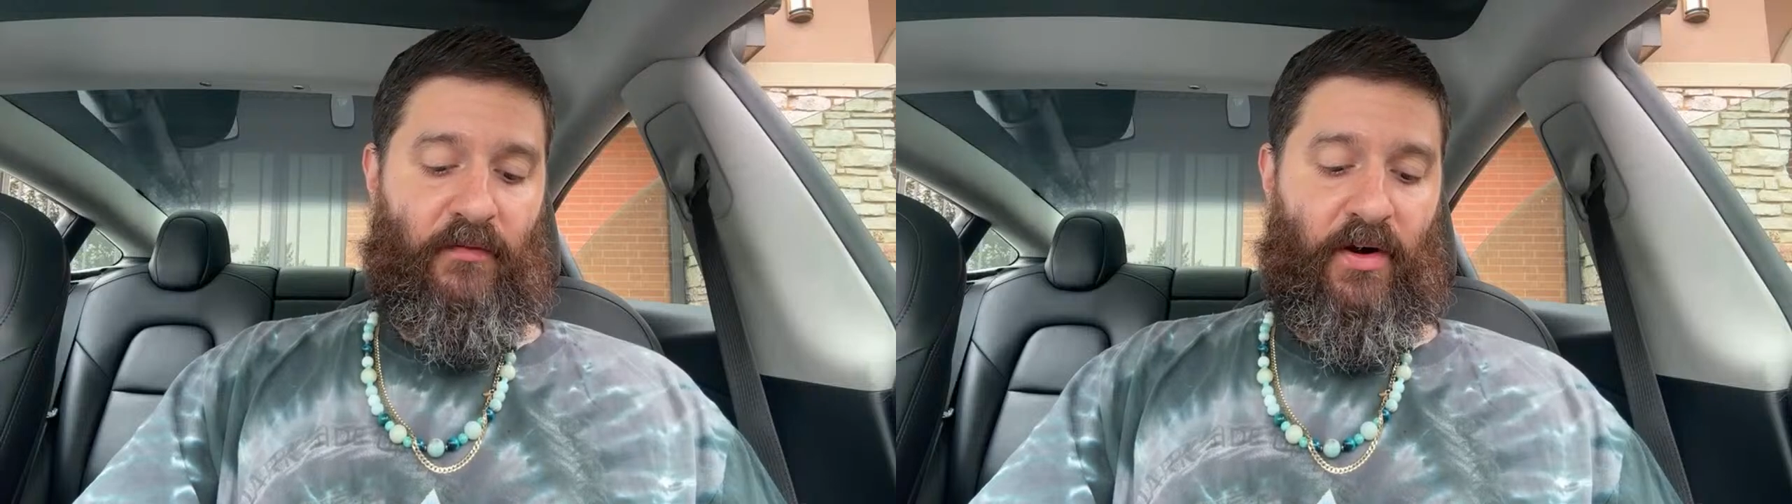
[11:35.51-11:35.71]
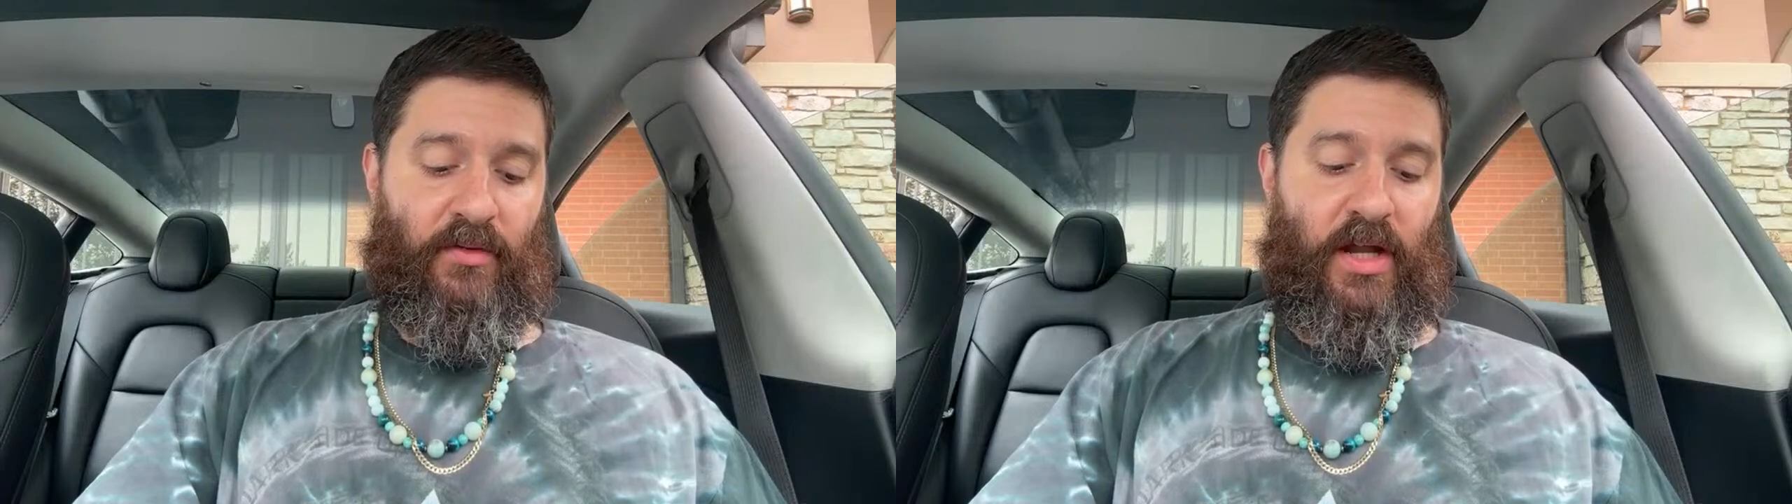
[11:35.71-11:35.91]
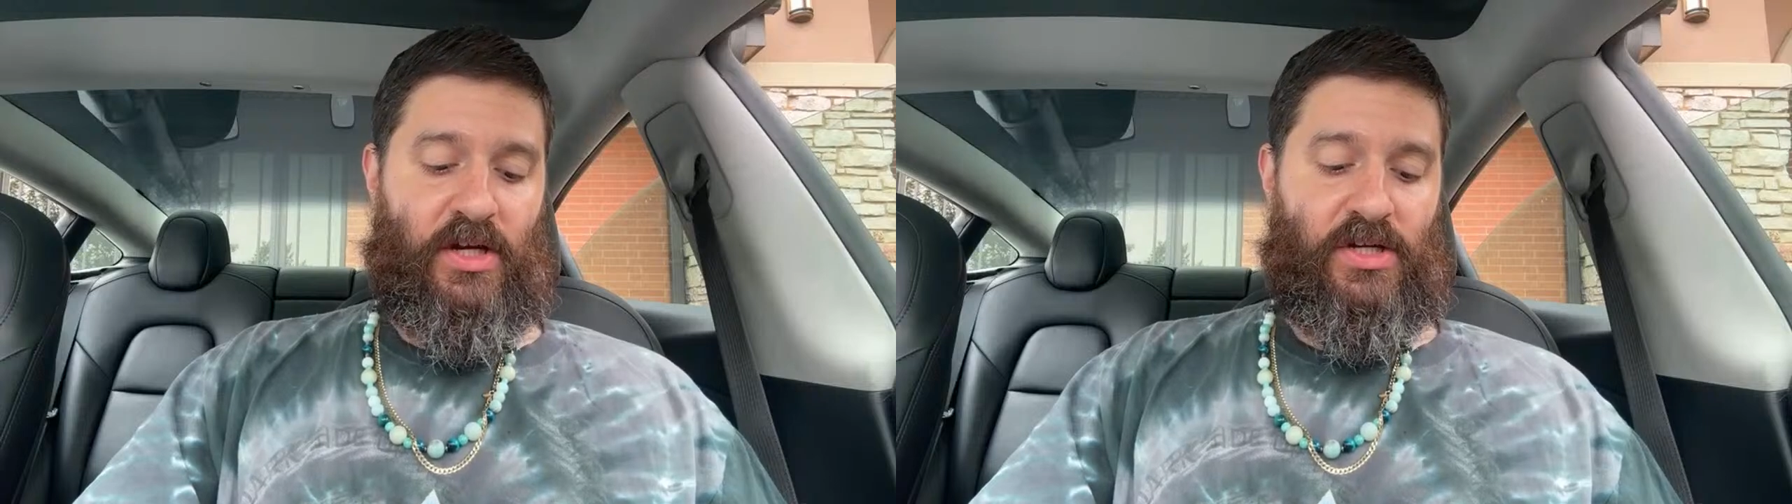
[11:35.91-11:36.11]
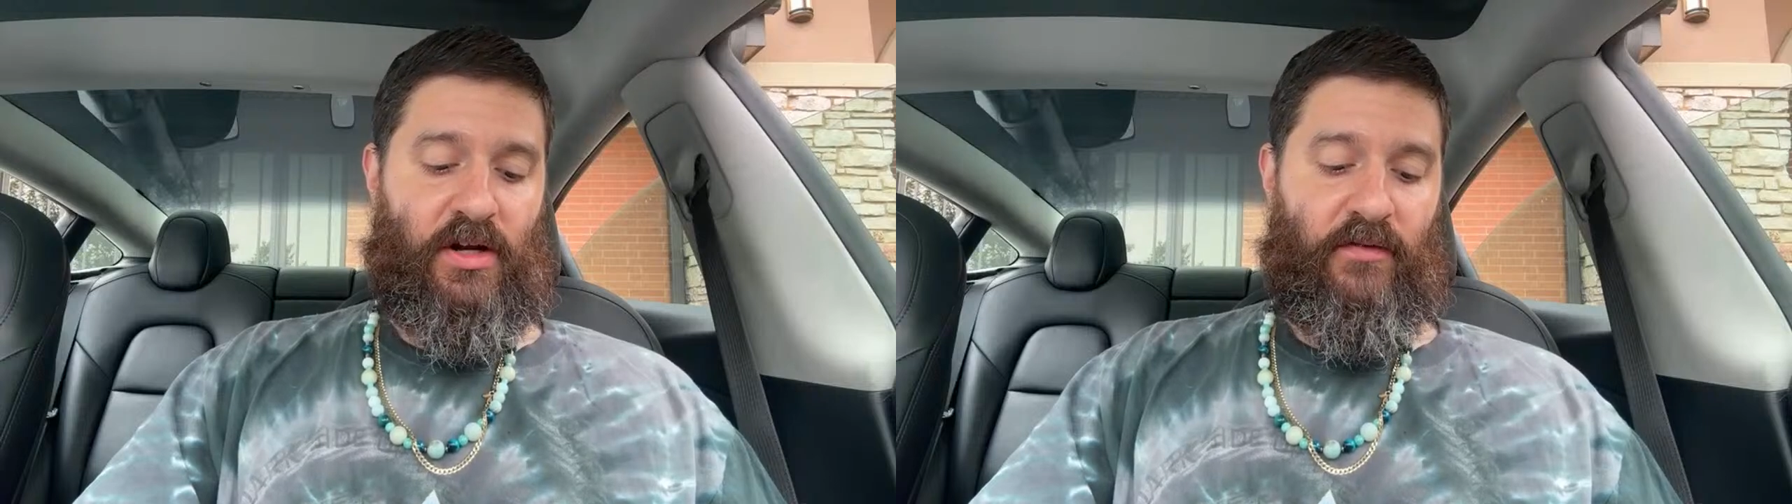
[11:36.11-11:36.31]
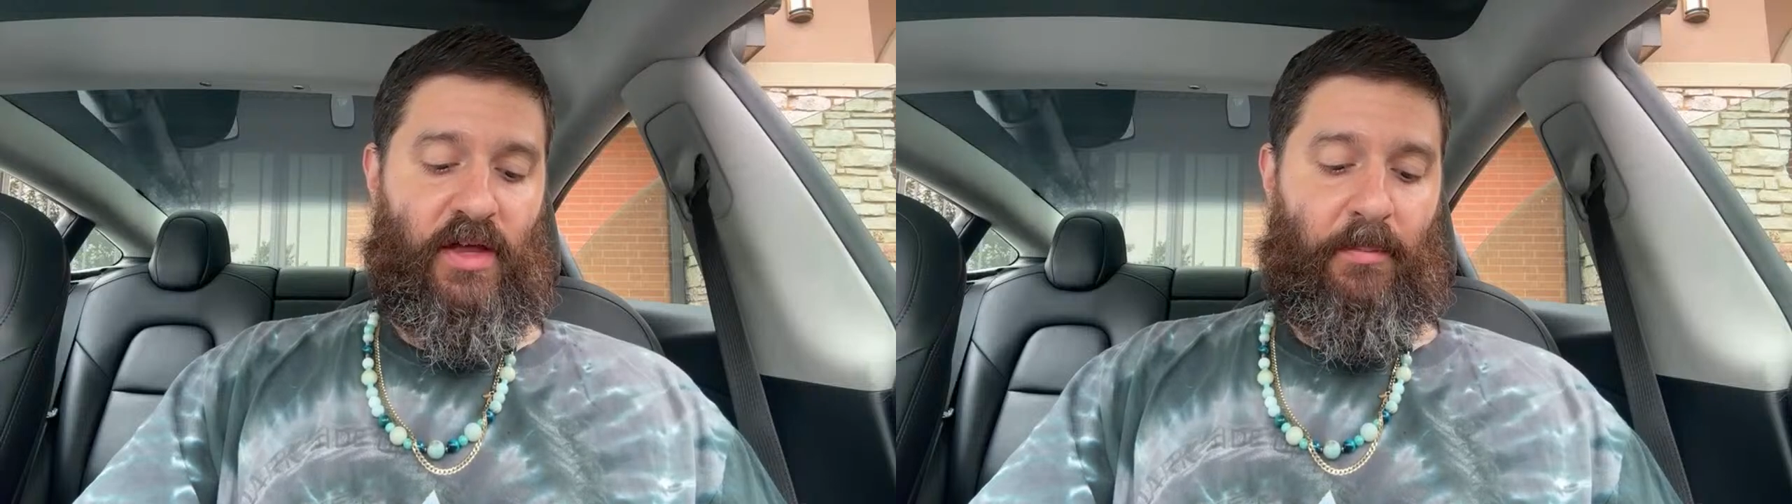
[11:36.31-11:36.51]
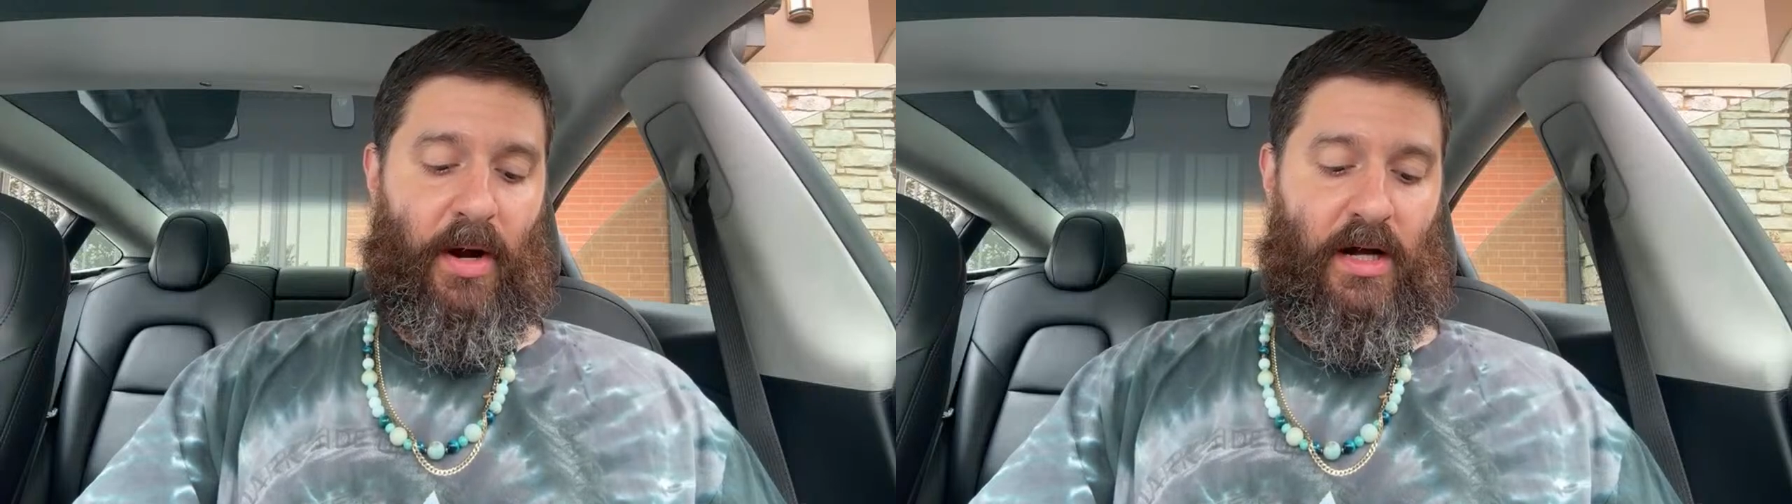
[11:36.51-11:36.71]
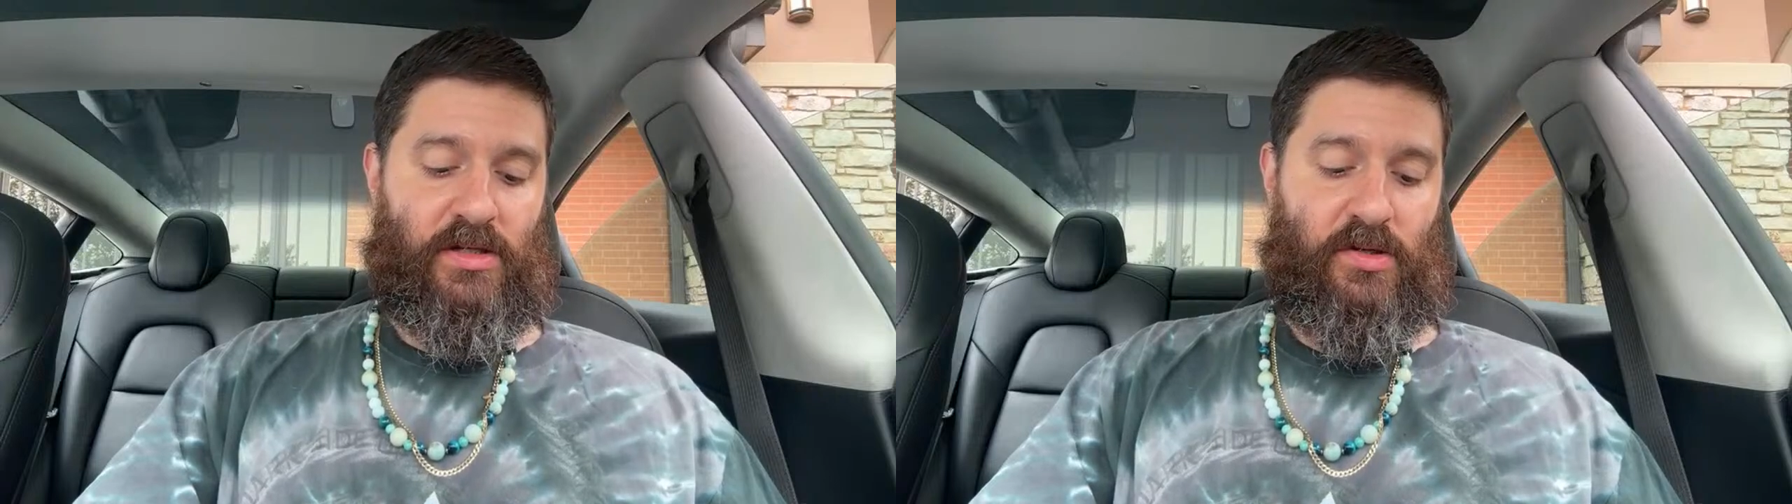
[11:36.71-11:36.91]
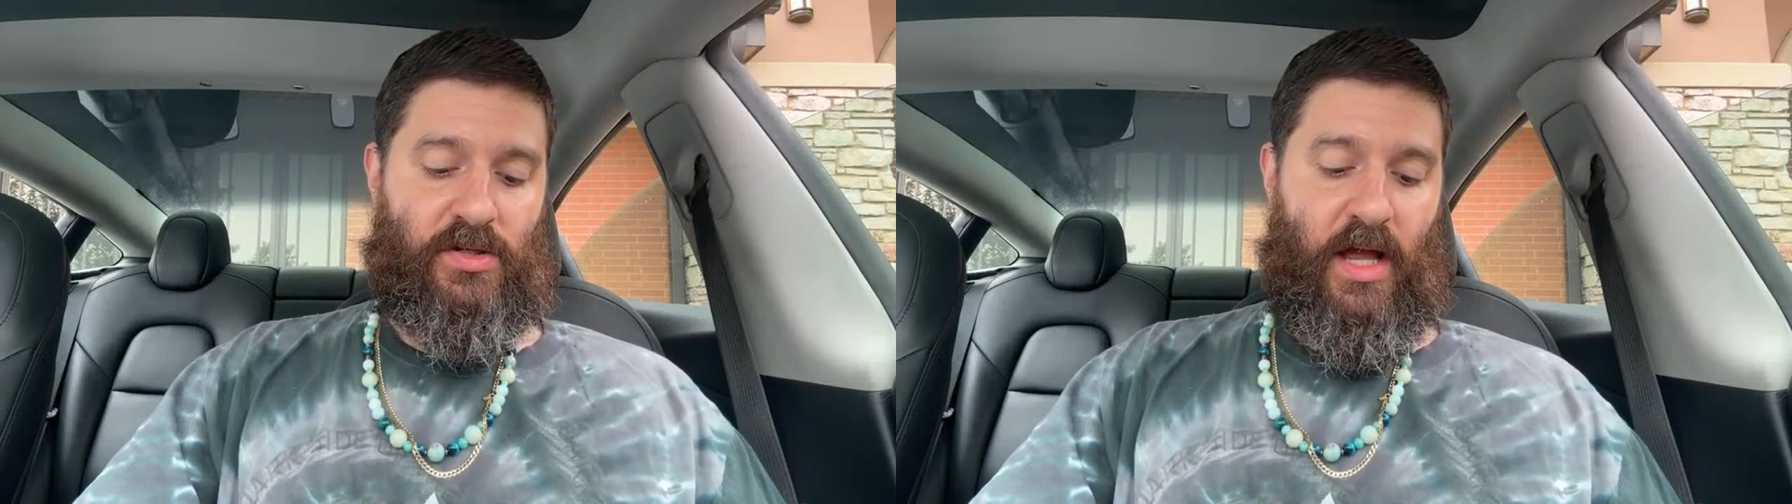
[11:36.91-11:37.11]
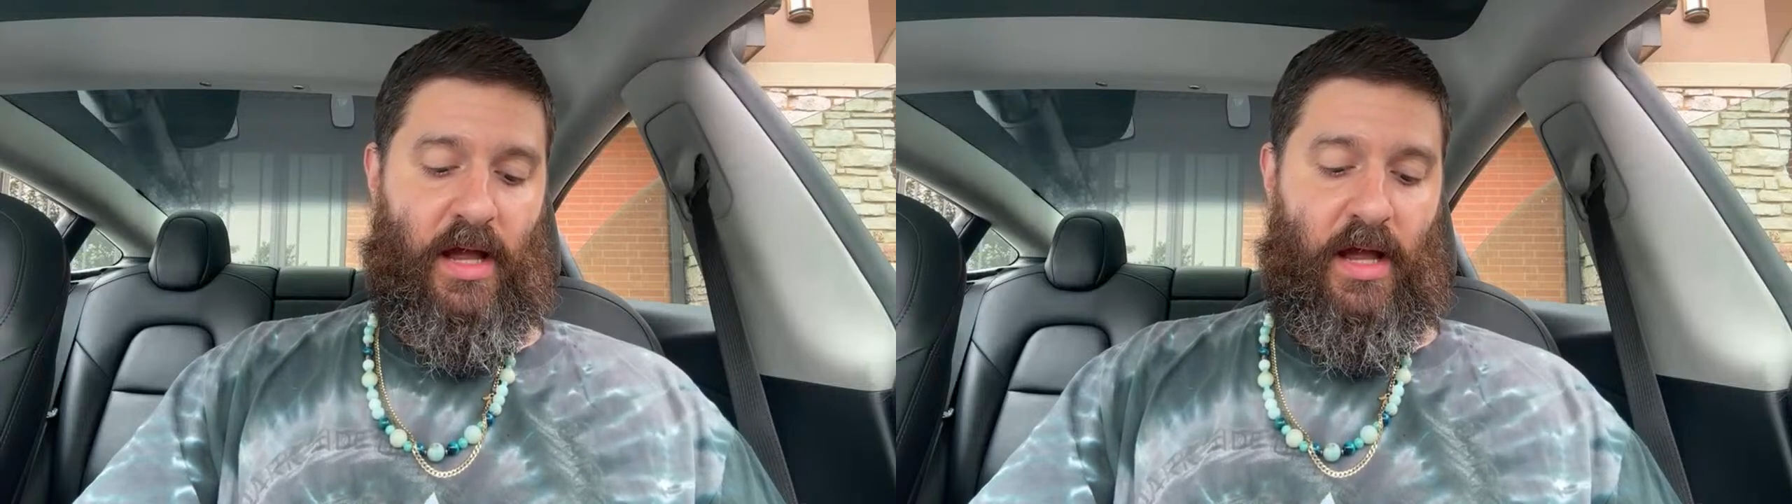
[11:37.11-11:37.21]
foundation of the apostles